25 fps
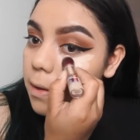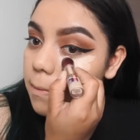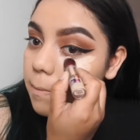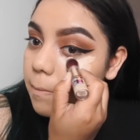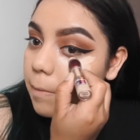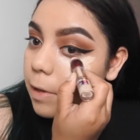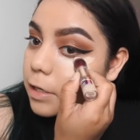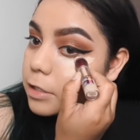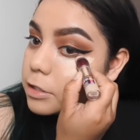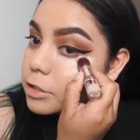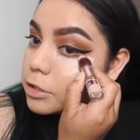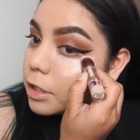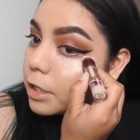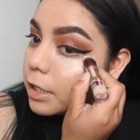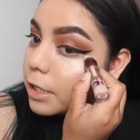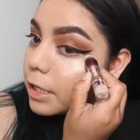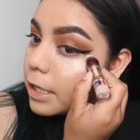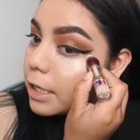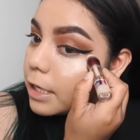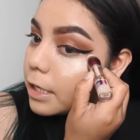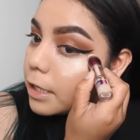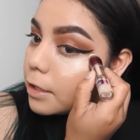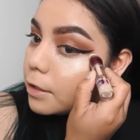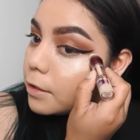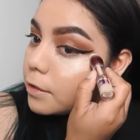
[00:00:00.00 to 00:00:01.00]
Make sure I
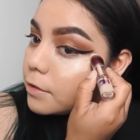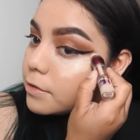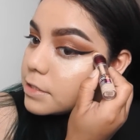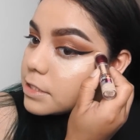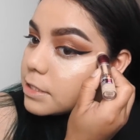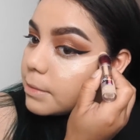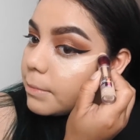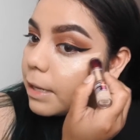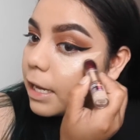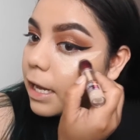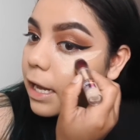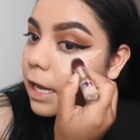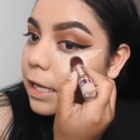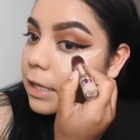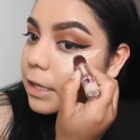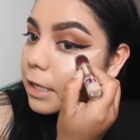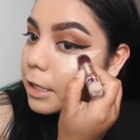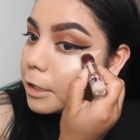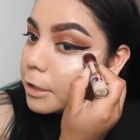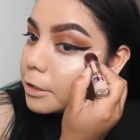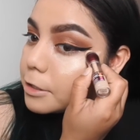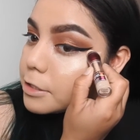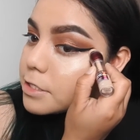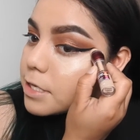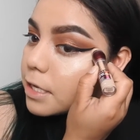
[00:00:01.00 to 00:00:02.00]
get it close to my
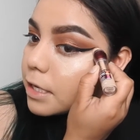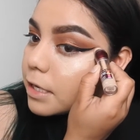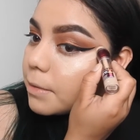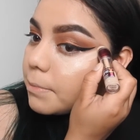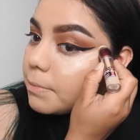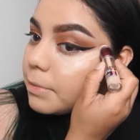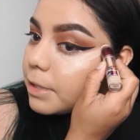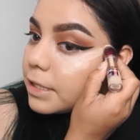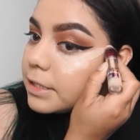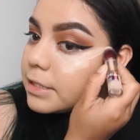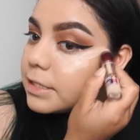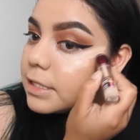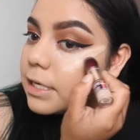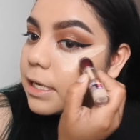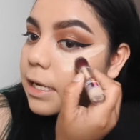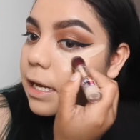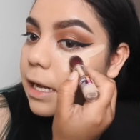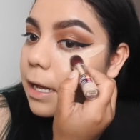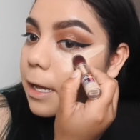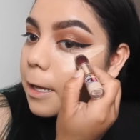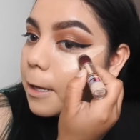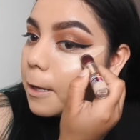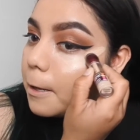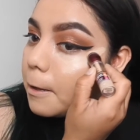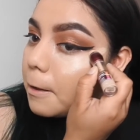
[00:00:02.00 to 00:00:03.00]
eyeliner so I can blend it
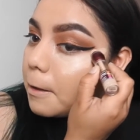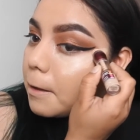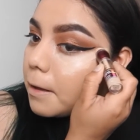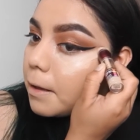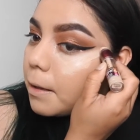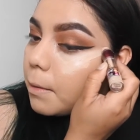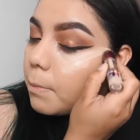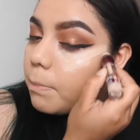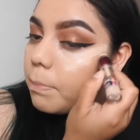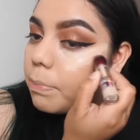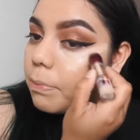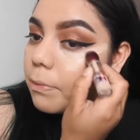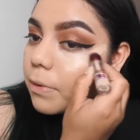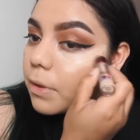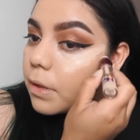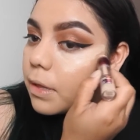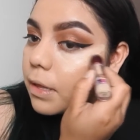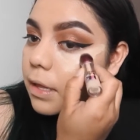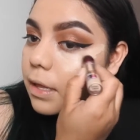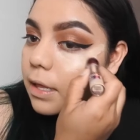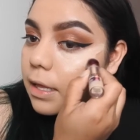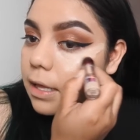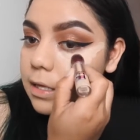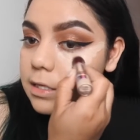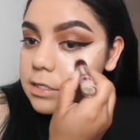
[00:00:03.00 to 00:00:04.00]
up
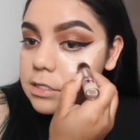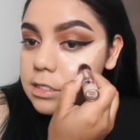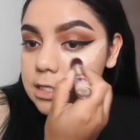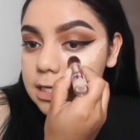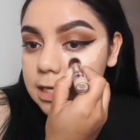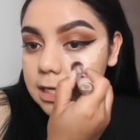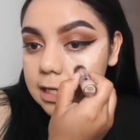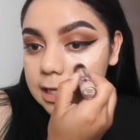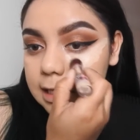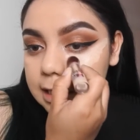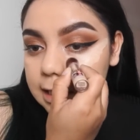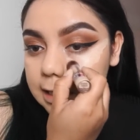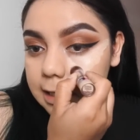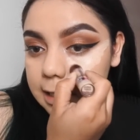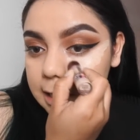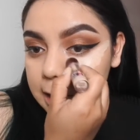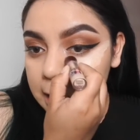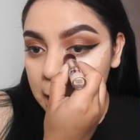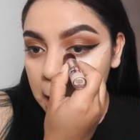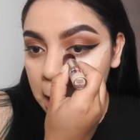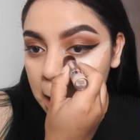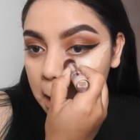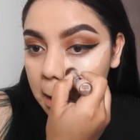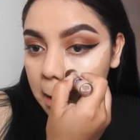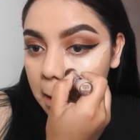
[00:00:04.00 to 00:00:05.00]
to clean
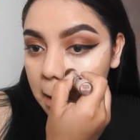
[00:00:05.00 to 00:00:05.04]
it.